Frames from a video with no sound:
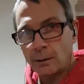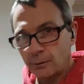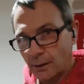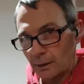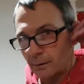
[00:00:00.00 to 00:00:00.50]

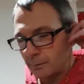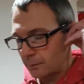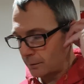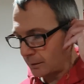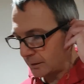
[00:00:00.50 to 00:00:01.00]
Okay,
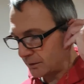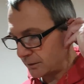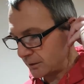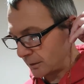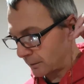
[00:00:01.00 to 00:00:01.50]
that's
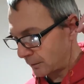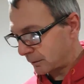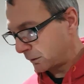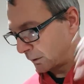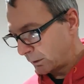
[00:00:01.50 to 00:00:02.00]
easier.
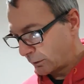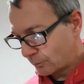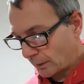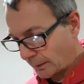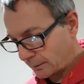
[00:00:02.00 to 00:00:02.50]

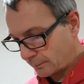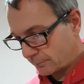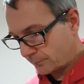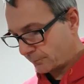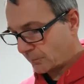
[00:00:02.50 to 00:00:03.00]
Right,
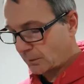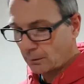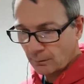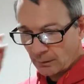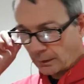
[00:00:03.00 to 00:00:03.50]

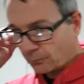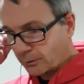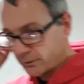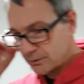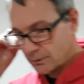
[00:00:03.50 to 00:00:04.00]
that
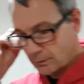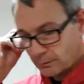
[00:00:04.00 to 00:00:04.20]
was